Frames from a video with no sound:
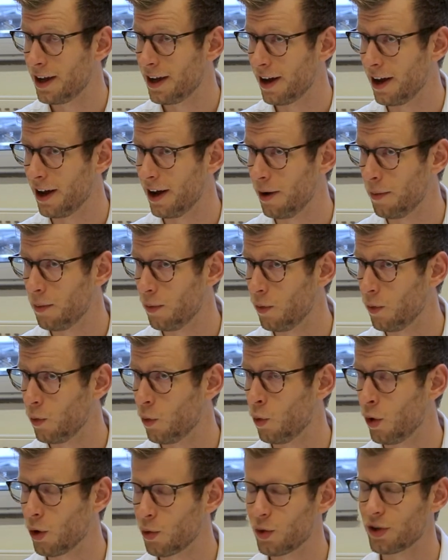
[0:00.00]

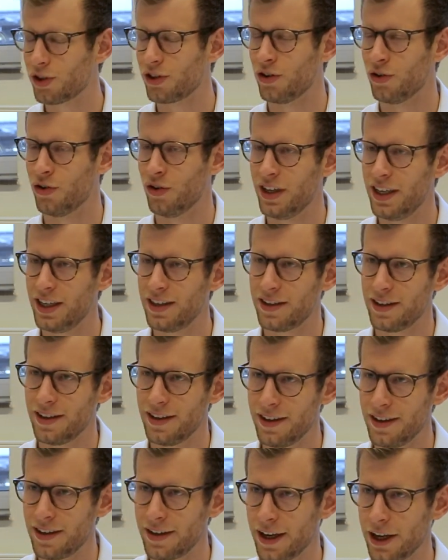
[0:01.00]
What was the
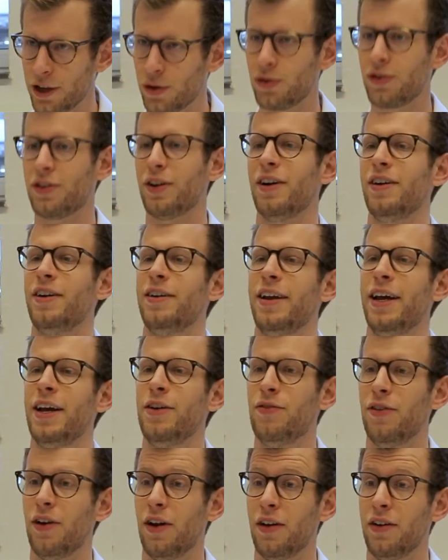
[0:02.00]
reason that you started
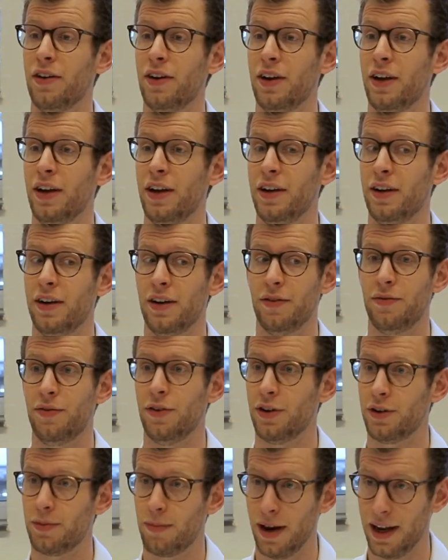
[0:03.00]
Evalan in the
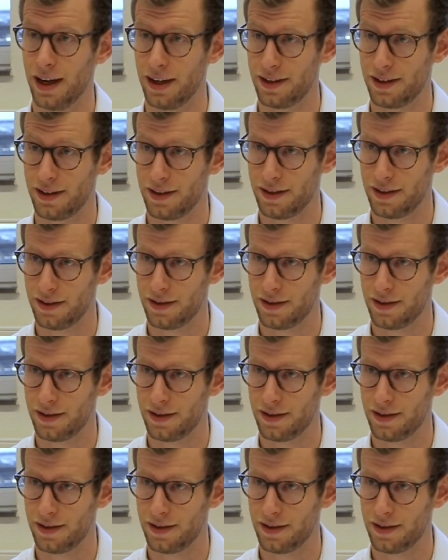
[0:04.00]
first place?